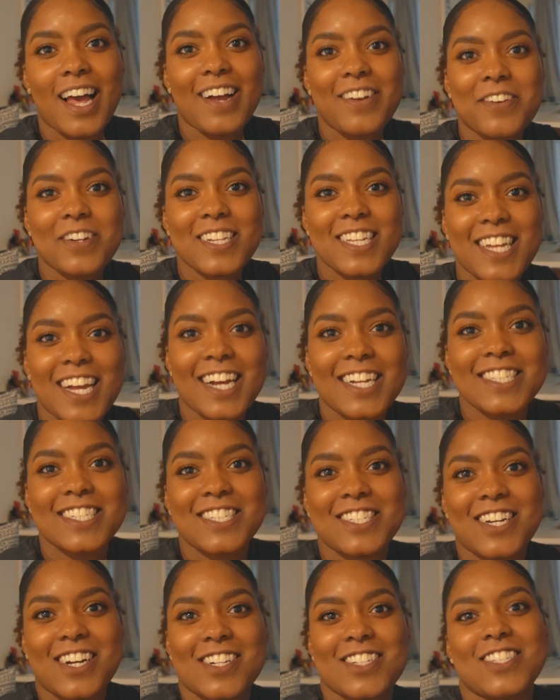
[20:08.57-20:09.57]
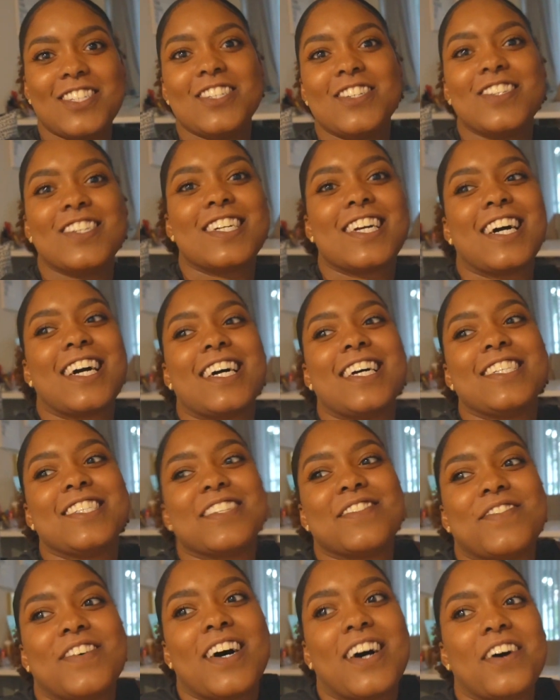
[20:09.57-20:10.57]
really gotten to talk to you guys
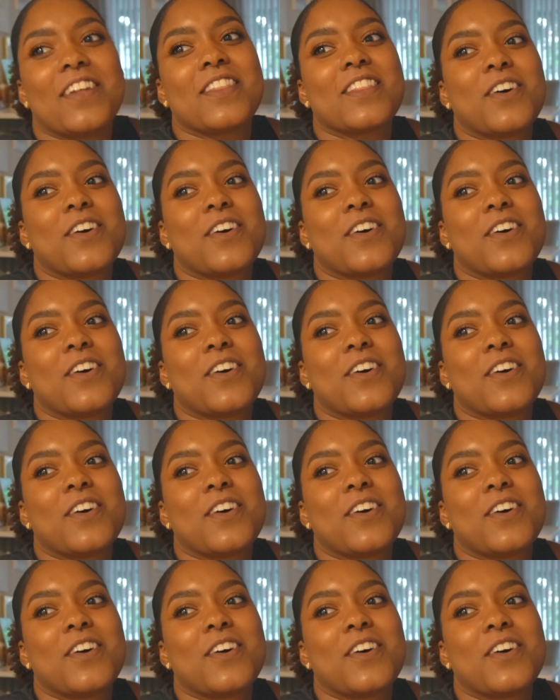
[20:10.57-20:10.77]
about